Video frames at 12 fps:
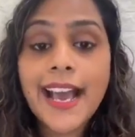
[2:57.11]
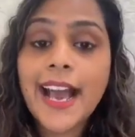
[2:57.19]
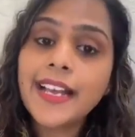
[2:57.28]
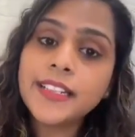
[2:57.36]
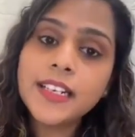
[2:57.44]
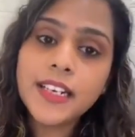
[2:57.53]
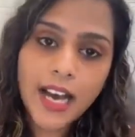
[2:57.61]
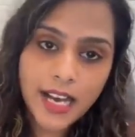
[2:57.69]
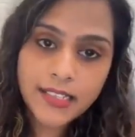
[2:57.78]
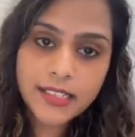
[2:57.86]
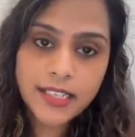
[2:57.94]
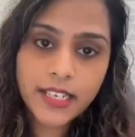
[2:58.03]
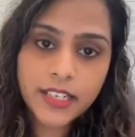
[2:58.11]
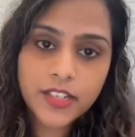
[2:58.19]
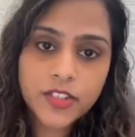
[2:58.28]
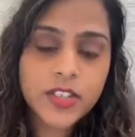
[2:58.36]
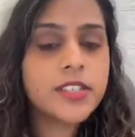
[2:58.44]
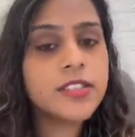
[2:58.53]
And the last
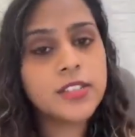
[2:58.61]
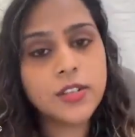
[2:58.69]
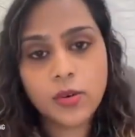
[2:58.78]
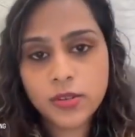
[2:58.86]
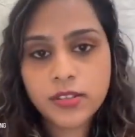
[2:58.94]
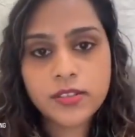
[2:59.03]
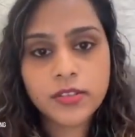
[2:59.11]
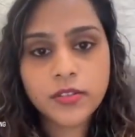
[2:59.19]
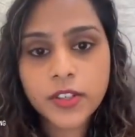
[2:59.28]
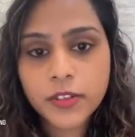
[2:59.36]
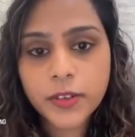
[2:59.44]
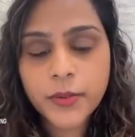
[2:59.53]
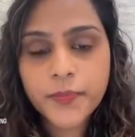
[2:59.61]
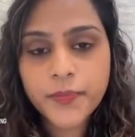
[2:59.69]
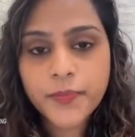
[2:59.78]
stage is cirrhosis of liver.